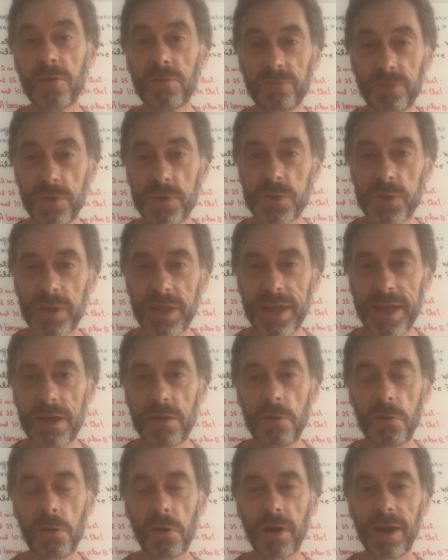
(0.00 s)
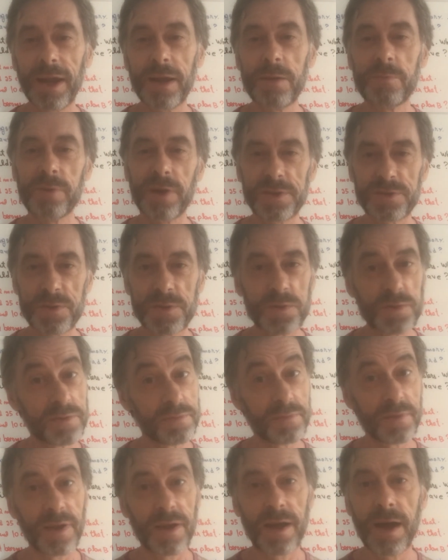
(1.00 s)
virtually or in presence,
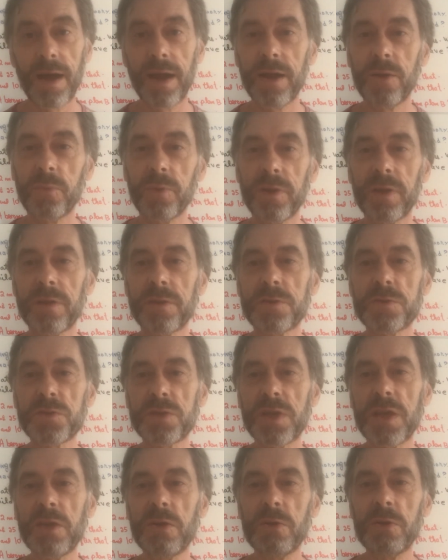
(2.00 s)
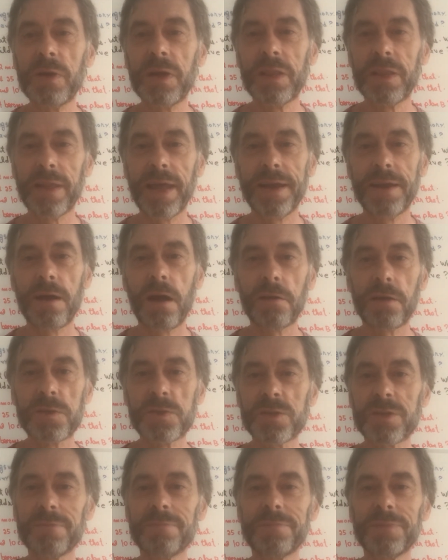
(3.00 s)
I will see you late
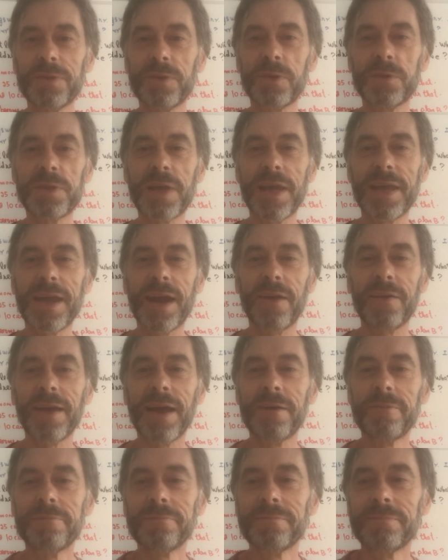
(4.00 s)
August. You take care now.